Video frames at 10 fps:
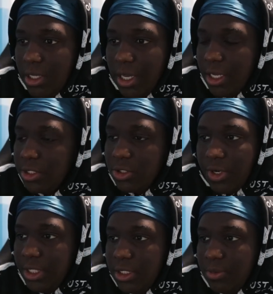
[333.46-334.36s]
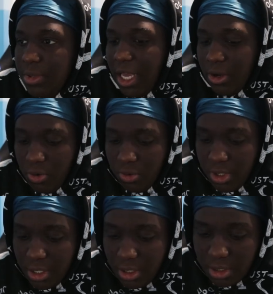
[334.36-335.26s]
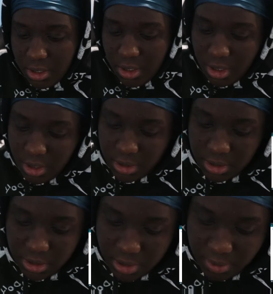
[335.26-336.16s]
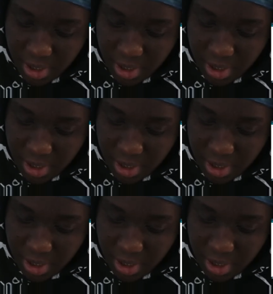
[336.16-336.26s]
Yeah, it's crazy. It's been like a whole year since